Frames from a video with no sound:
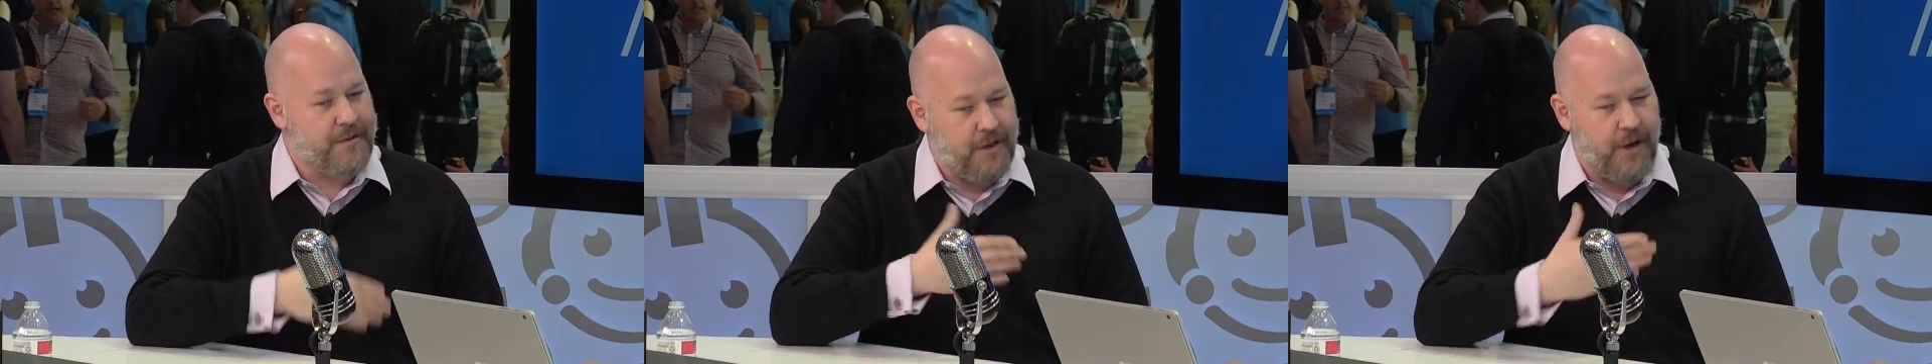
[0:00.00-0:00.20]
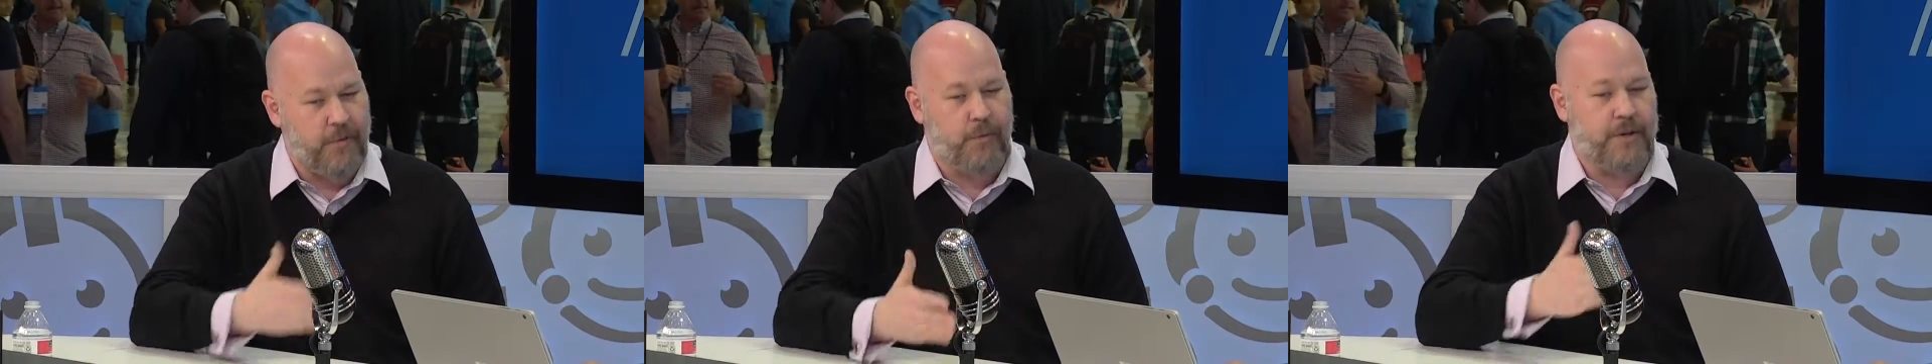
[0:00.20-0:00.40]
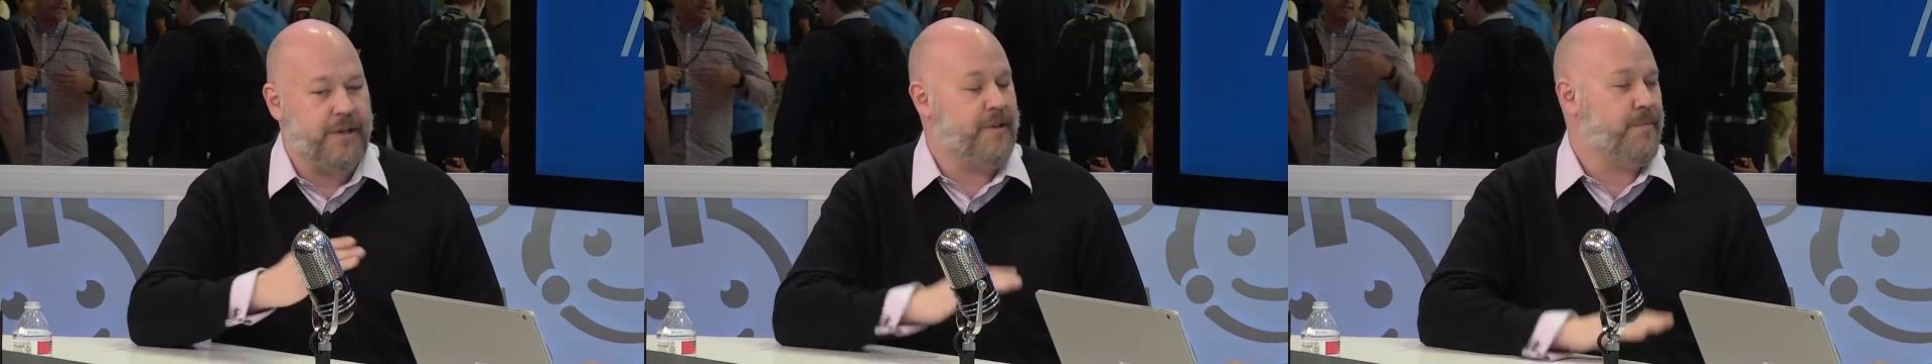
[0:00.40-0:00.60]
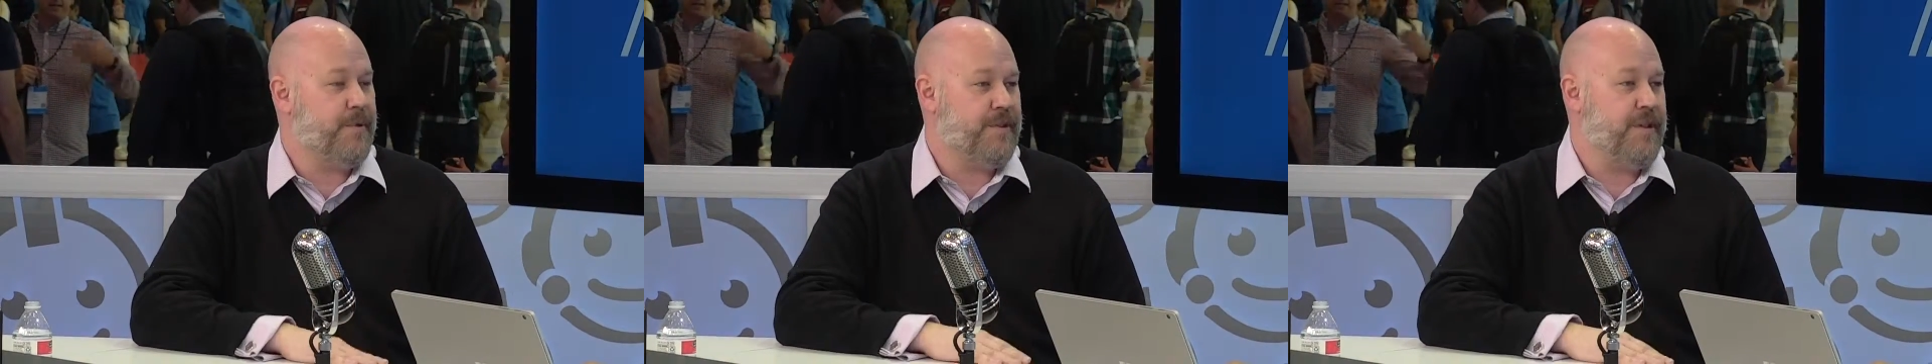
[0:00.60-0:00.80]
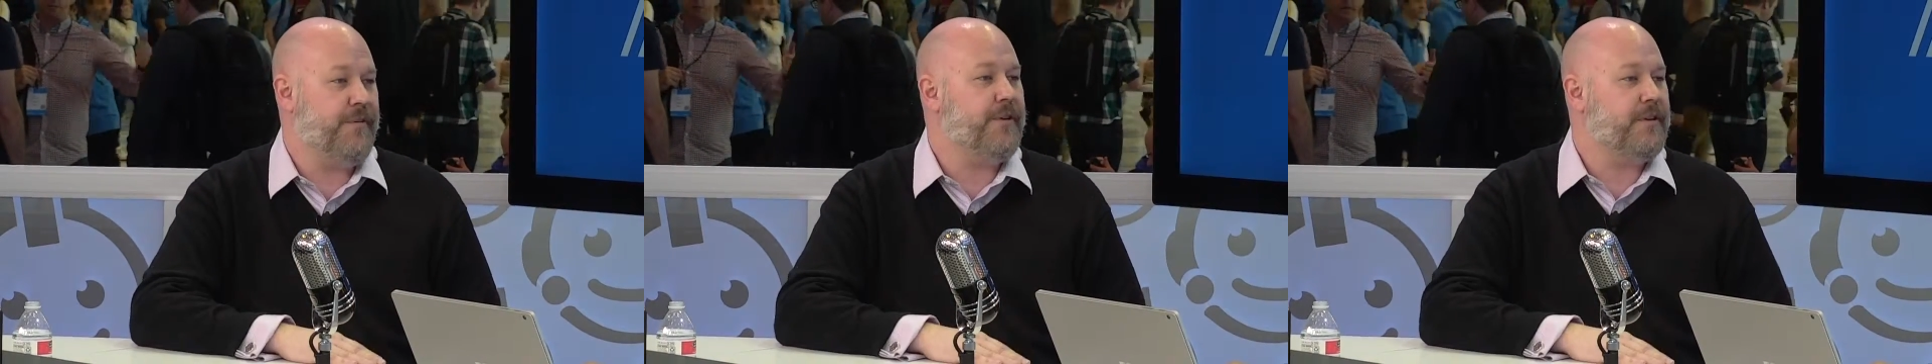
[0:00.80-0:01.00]
really
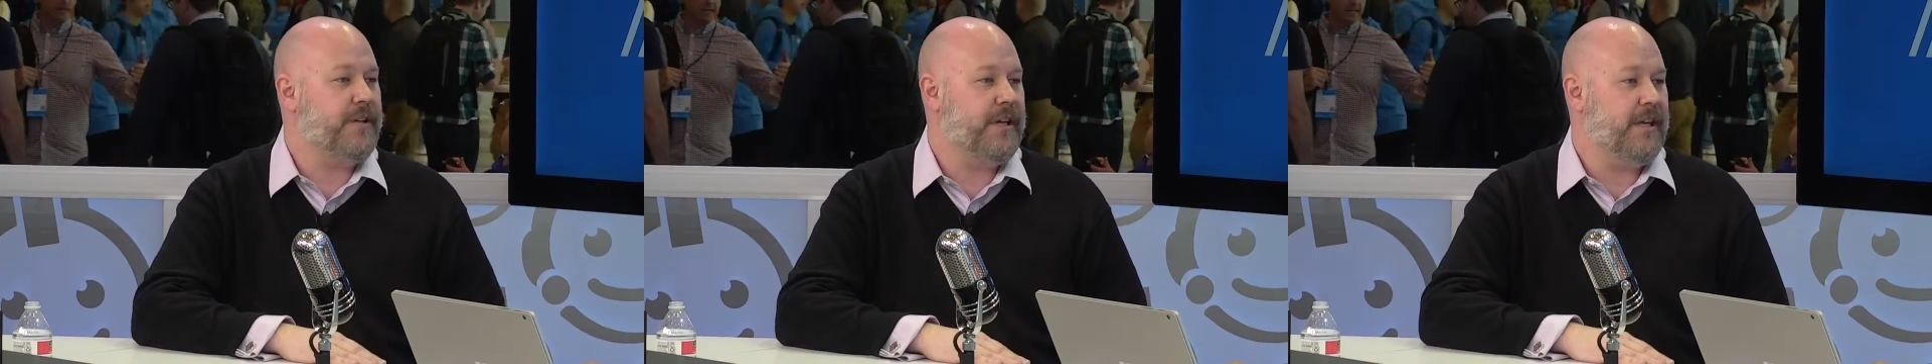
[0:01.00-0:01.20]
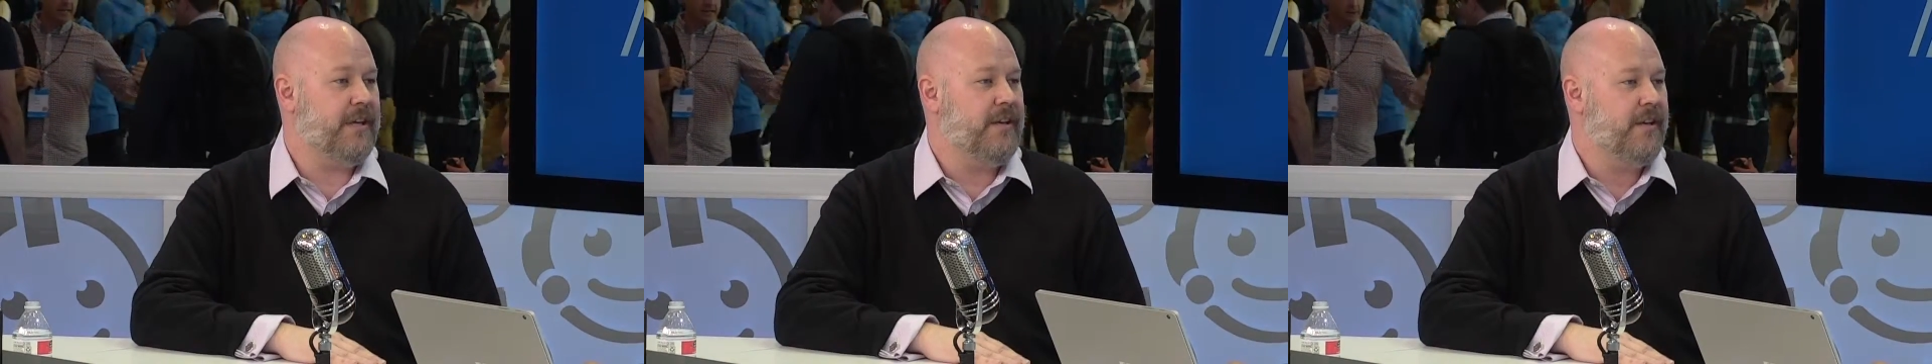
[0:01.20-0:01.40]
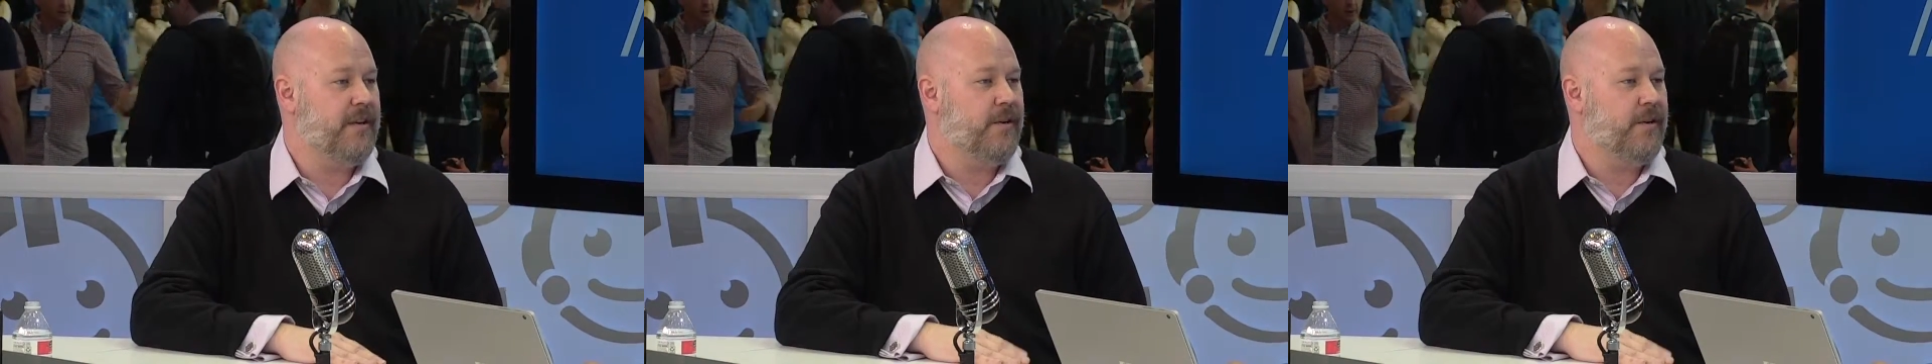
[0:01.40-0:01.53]
specifically,